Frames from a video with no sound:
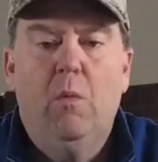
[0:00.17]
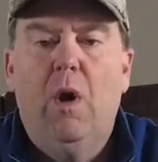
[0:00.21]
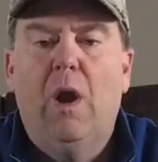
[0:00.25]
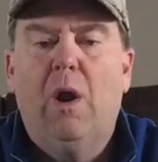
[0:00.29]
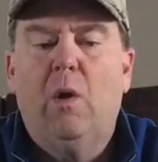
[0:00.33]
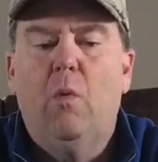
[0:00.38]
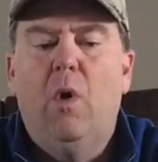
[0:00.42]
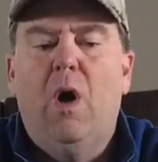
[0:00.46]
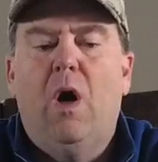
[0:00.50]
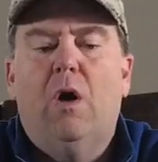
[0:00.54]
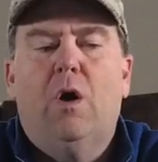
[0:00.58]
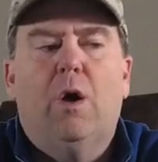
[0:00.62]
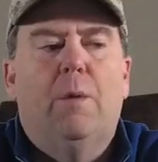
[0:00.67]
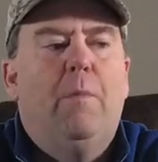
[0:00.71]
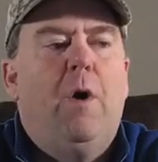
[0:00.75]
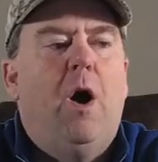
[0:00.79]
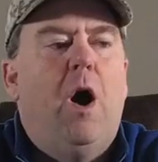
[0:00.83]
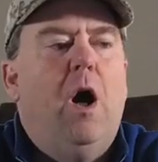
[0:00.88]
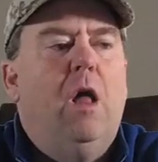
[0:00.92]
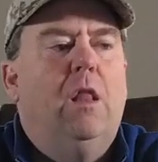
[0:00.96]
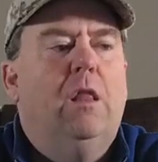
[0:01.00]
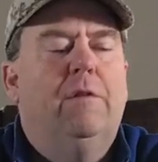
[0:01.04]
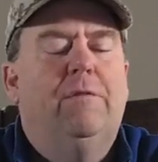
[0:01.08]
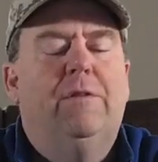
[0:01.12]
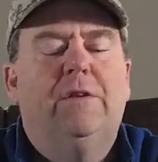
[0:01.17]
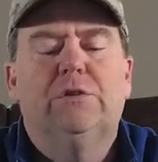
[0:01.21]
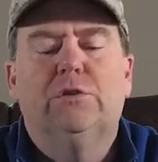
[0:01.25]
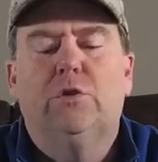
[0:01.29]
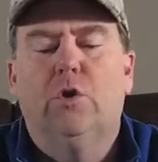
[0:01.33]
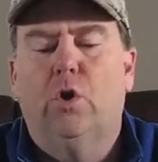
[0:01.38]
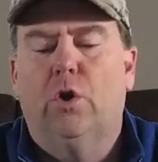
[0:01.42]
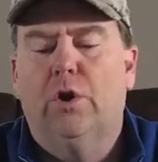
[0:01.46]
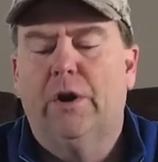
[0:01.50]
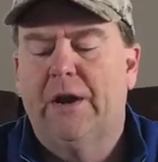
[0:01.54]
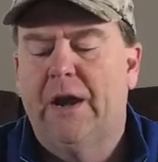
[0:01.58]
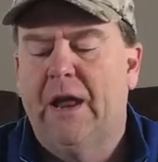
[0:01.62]
want to welcome all of His
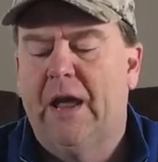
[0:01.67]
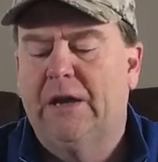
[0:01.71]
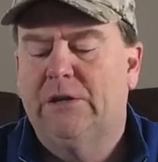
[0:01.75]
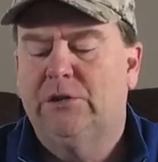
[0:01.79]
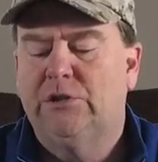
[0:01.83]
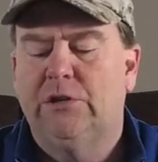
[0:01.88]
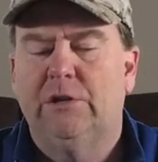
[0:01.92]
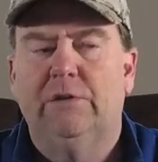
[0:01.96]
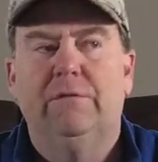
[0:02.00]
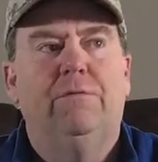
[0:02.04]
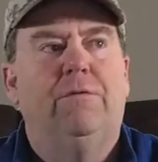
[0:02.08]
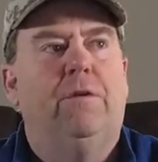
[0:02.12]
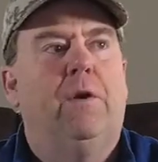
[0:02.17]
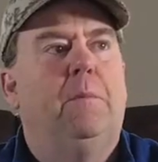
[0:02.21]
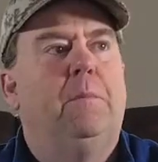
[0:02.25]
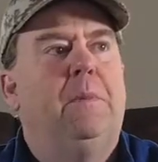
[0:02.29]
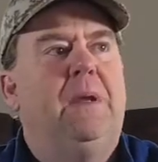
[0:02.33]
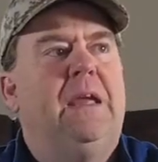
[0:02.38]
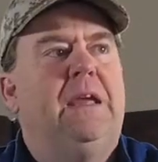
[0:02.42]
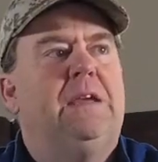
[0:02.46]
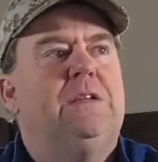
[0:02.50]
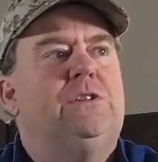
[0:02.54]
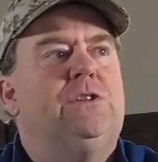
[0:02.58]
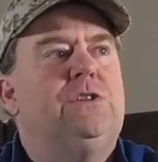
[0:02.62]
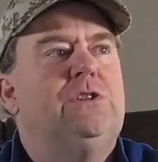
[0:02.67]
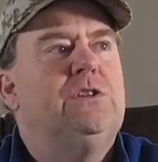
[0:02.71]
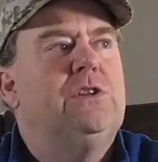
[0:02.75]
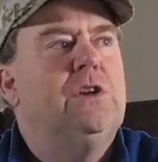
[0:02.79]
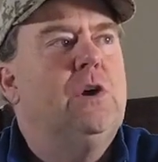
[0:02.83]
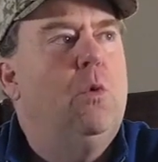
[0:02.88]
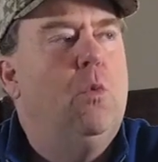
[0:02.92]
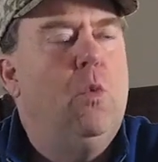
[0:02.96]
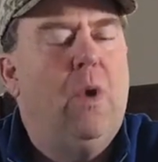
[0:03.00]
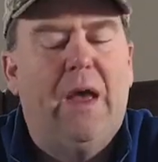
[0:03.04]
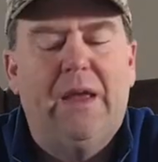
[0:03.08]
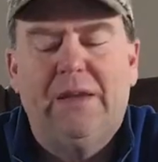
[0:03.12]
Glory Nation from east
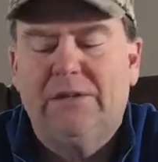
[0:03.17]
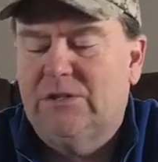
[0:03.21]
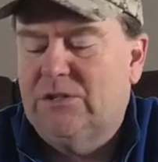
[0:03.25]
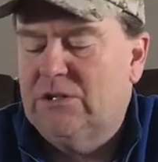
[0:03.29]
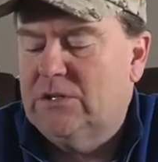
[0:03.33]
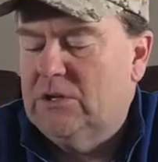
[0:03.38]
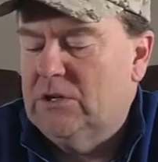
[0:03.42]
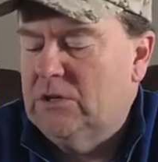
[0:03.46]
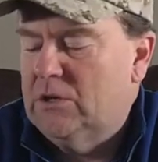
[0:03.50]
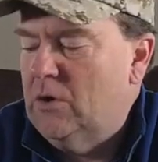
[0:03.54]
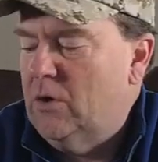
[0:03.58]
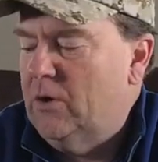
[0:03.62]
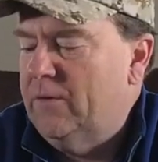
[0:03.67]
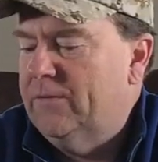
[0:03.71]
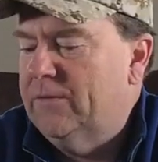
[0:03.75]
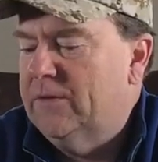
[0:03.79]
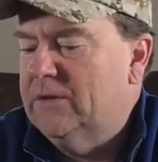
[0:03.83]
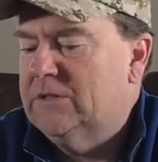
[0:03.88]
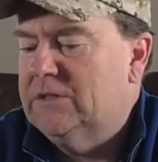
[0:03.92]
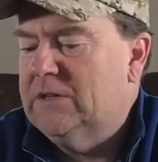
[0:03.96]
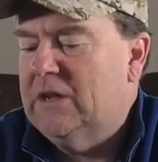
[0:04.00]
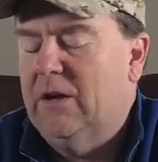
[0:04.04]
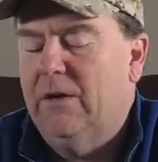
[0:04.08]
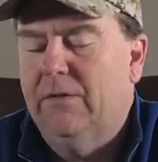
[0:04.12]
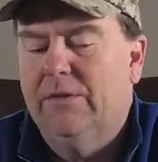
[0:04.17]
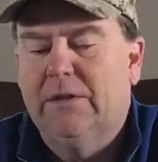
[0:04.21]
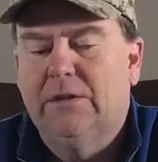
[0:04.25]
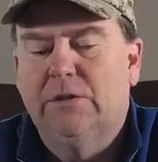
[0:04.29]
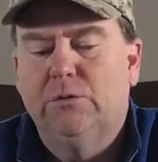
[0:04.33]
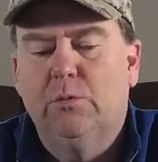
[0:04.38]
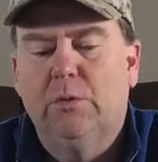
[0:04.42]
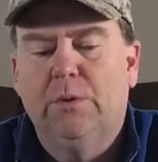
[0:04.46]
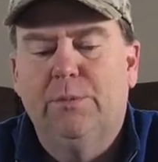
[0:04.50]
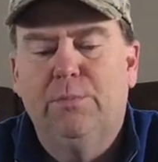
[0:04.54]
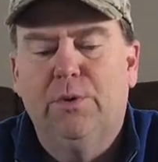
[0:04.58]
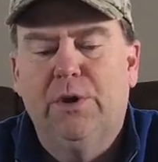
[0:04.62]
to west to north to south
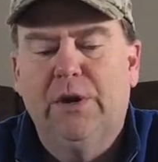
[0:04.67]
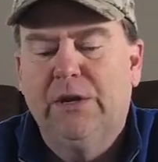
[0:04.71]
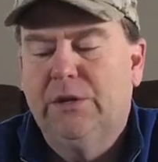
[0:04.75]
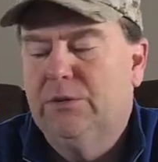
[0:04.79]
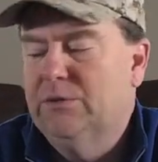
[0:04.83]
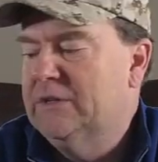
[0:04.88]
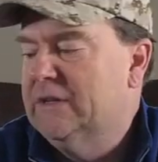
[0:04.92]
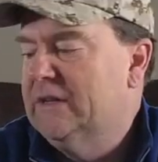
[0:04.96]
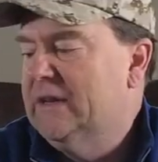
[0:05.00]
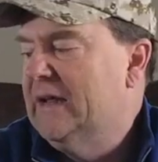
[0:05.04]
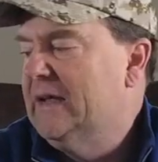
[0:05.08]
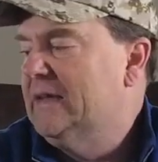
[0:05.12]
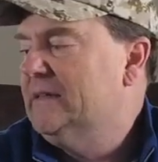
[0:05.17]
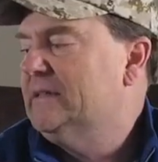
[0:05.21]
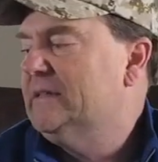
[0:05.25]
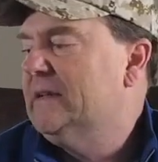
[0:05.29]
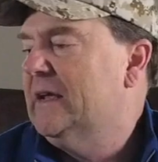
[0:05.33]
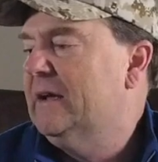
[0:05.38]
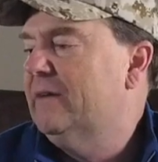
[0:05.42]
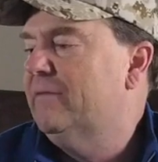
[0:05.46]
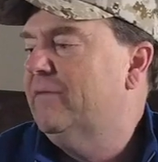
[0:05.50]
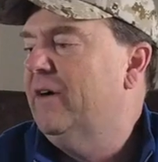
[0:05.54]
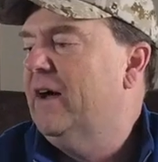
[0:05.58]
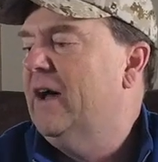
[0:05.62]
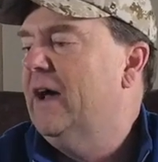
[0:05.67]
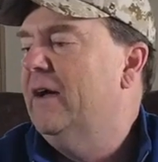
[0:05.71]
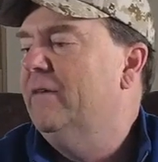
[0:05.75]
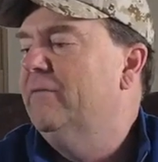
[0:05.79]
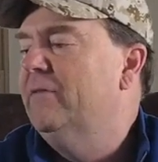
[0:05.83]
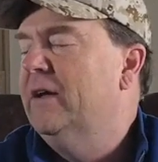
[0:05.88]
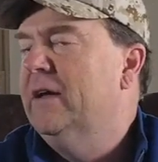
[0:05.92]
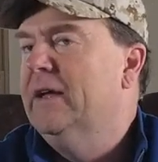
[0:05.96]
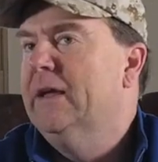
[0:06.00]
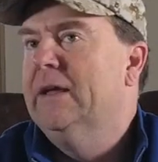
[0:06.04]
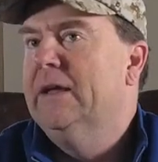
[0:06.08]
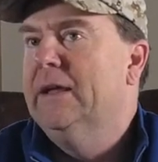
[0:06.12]
as we bring you today's Take
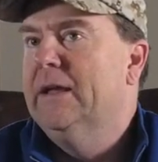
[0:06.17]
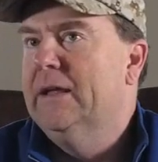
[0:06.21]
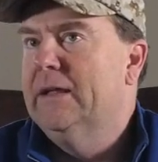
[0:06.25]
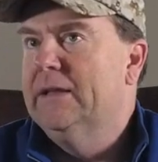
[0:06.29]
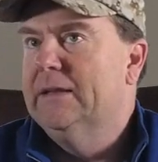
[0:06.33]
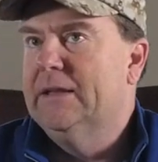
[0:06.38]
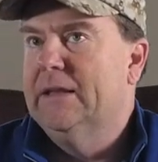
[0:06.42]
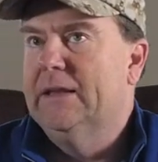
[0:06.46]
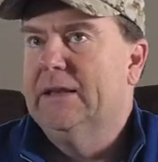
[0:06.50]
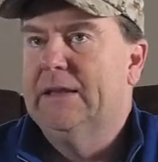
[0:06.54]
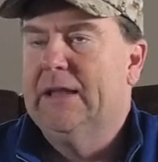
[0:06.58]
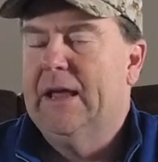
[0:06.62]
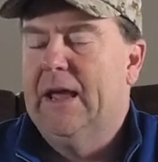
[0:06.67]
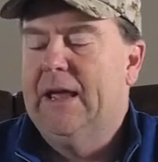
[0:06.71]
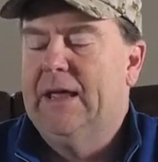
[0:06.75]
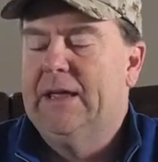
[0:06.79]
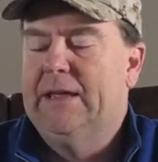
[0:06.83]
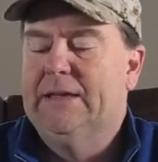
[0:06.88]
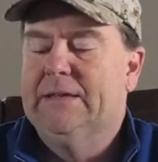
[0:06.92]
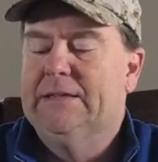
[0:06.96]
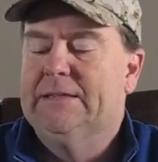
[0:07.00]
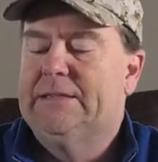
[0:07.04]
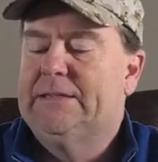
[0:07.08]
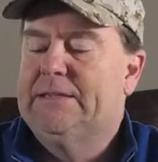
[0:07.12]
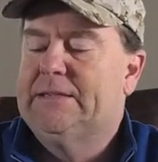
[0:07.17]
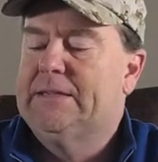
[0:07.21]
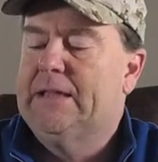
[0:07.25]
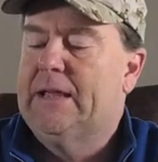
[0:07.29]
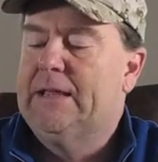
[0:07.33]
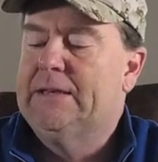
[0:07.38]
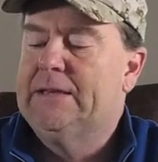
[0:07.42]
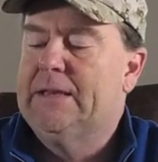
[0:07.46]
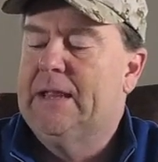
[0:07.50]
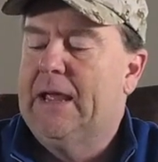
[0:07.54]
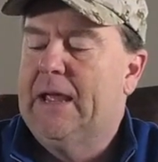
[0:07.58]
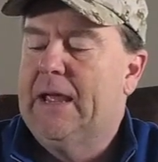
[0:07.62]
Five. Today is
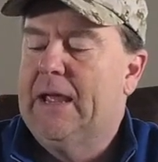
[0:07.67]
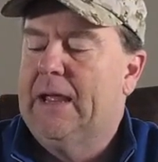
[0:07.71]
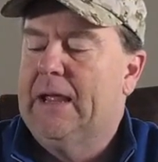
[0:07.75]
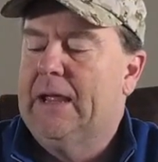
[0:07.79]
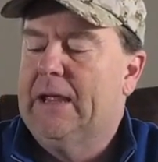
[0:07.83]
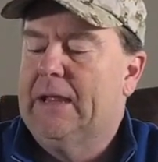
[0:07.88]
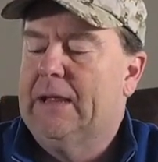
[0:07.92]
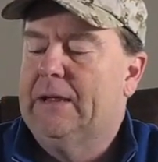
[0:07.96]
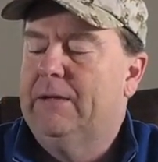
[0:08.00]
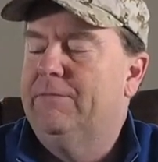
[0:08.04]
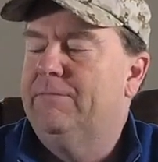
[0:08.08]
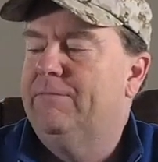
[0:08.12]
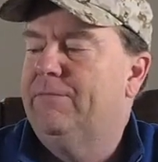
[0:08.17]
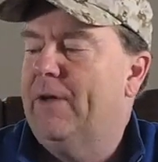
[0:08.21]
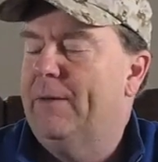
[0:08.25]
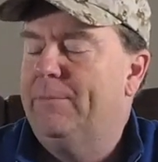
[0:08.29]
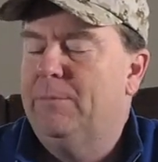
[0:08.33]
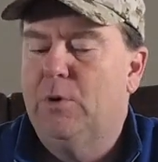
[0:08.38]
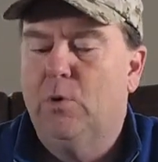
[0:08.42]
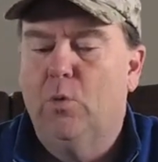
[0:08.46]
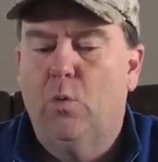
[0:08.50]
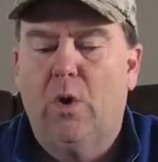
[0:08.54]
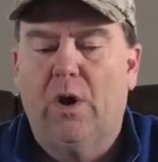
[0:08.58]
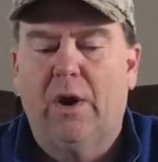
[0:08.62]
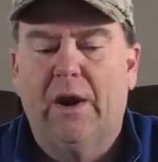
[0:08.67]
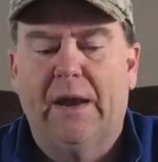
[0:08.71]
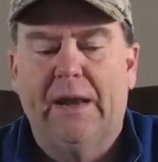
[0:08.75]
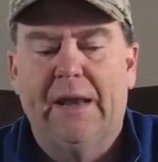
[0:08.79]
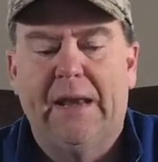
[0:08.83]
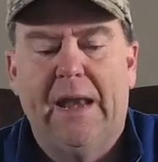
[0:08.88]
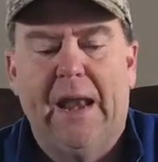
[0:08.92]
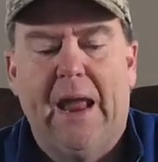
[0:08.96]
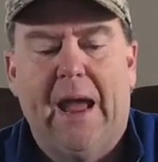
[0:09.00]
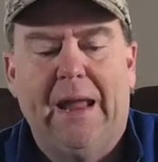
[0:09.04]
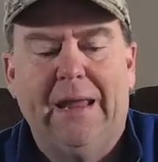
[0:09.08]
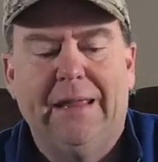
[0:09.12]
Sunday, February
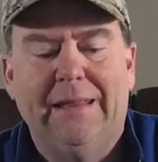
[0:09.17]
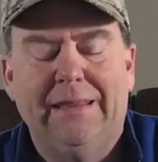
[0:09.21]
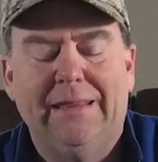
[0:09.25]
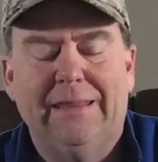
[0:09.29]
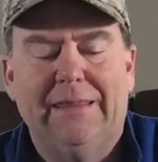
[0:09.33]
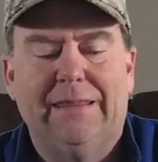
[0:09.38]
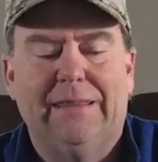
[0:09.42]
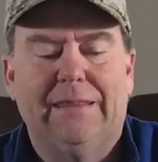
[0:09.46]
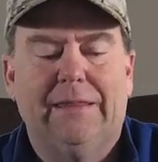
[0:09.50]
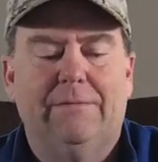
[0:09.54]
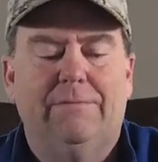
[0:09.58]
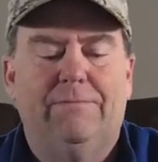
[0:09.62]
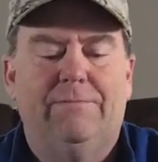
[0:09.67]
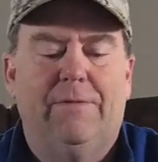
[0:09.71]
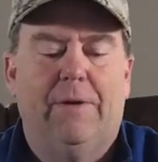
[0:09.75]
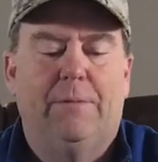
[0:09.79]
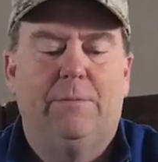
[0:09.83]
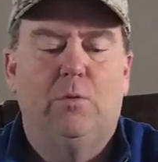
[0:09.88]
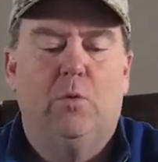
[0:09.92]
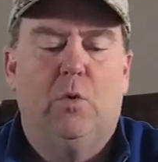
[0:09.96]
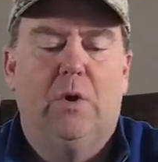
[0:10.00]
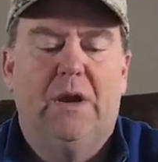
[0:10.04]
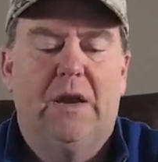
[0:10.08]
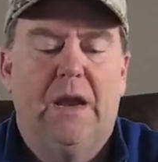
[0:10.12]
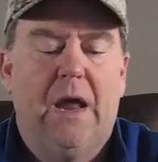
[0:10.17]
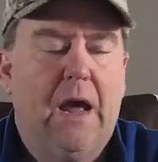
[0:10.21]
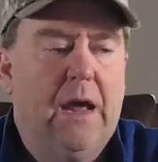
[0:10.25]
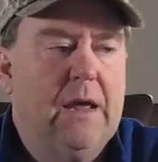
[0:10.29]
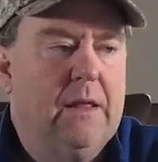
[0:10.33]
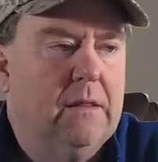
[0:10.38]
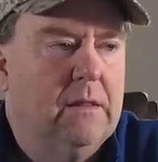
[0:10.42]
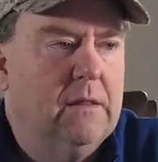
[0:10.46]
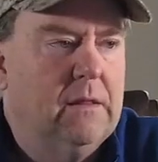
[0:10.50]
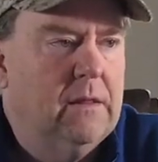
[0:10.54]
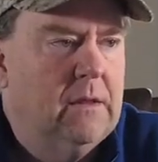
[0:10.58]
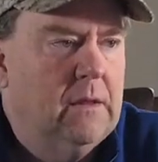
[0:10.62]
9th. February
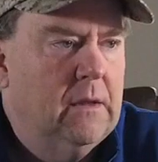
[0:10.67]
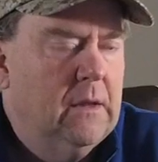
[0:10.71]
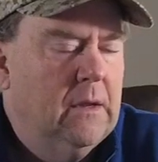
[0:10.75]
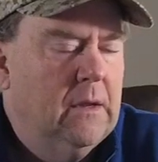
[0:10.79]
9th.